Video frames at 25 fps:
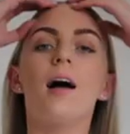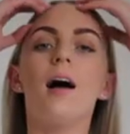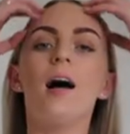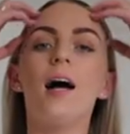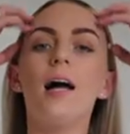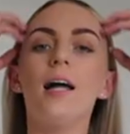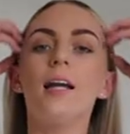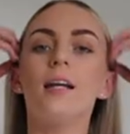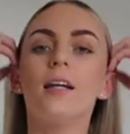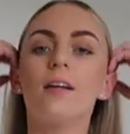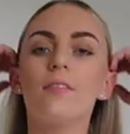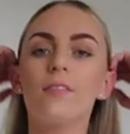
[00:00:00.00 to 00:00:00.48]

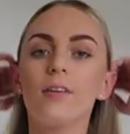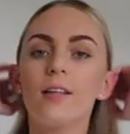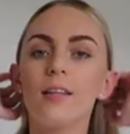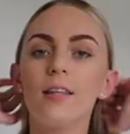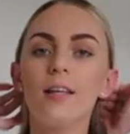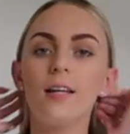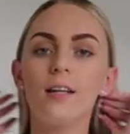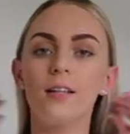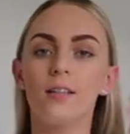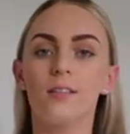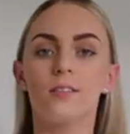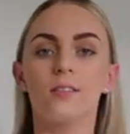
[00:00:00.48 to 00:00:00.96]
height and
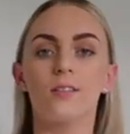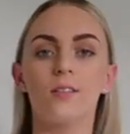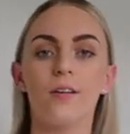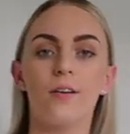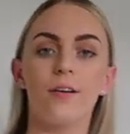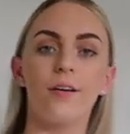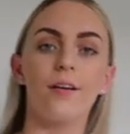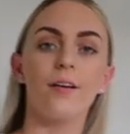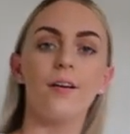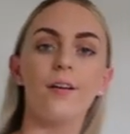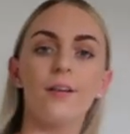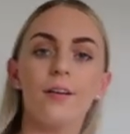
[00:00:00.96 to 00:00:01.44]
everything
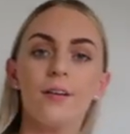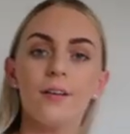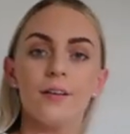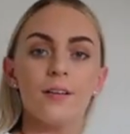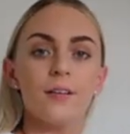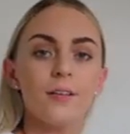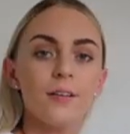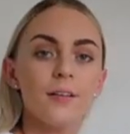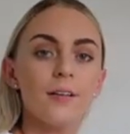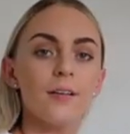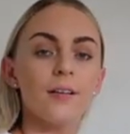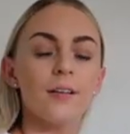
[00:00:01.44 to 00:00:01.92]
so
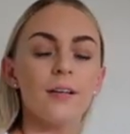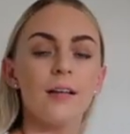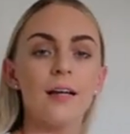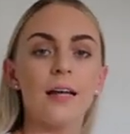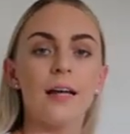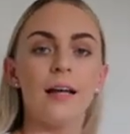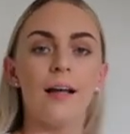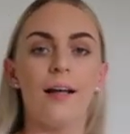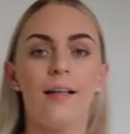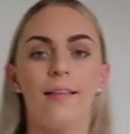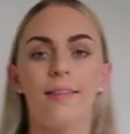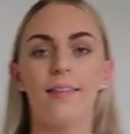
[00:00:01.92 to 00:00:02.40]

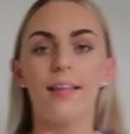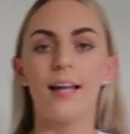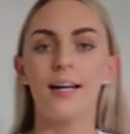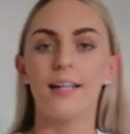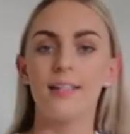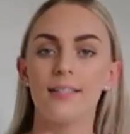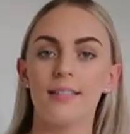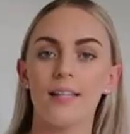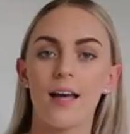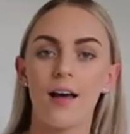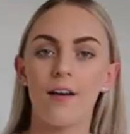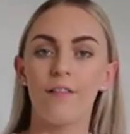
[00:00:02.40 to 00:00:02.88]
that
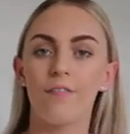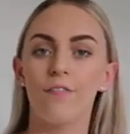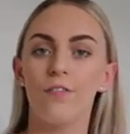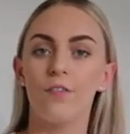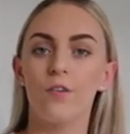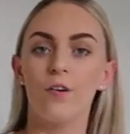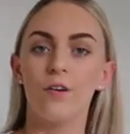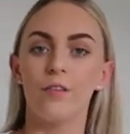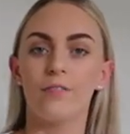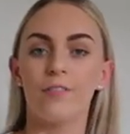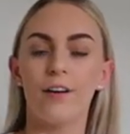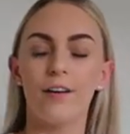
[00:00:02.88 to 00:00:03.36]
is that
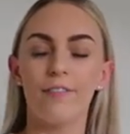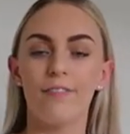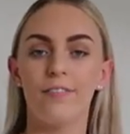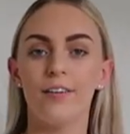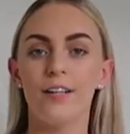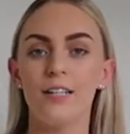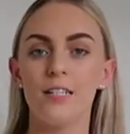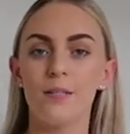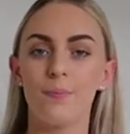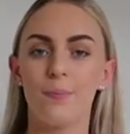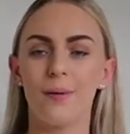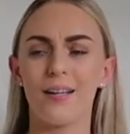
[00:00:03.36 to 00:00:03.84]
for
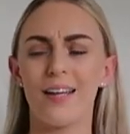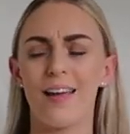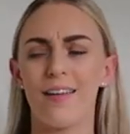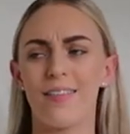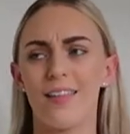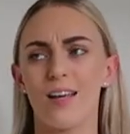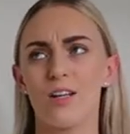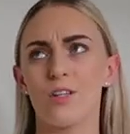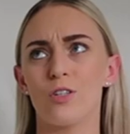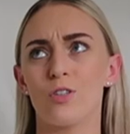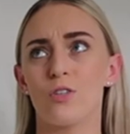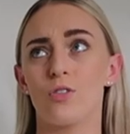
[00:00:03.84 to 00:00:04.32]
reference but yeah
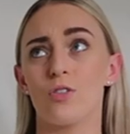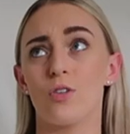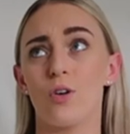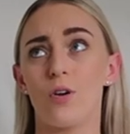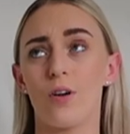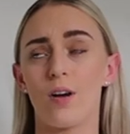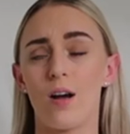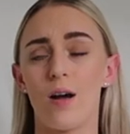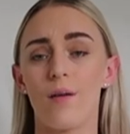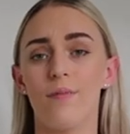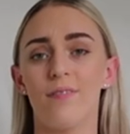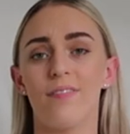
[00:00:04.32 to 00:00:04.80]
they're
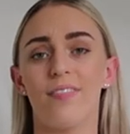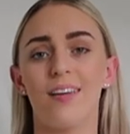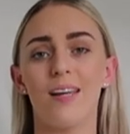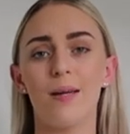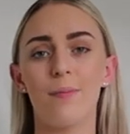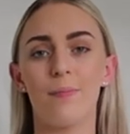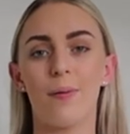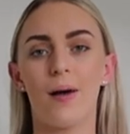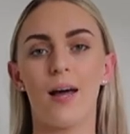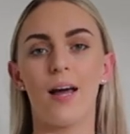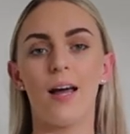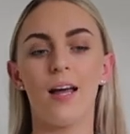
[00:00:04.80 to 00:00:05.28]
so
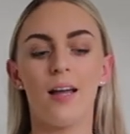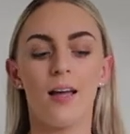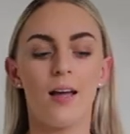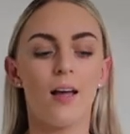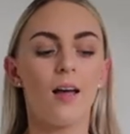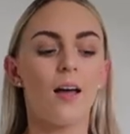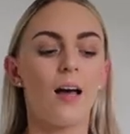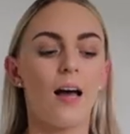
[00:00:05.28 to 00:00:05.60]
comfy but